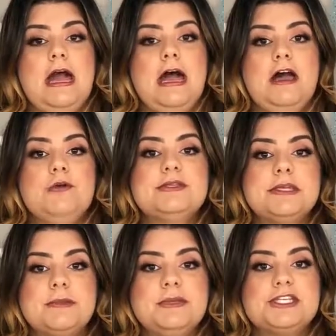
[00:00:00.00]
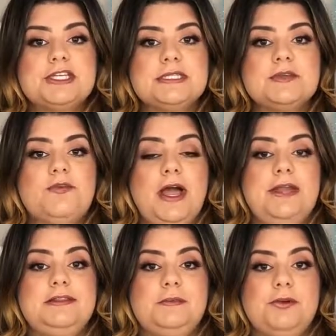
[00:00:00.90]
I was on a mission to
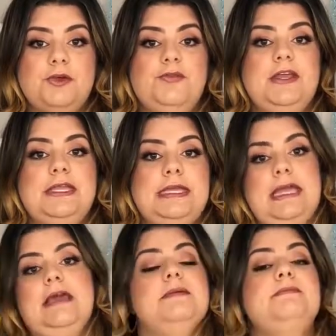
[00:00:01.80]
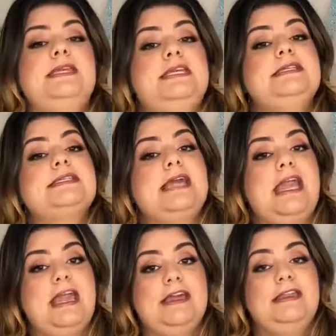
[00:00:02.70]
find the perfect gingham piece,
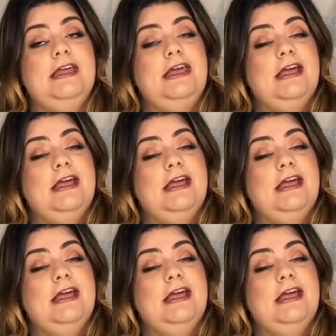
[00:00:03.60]
and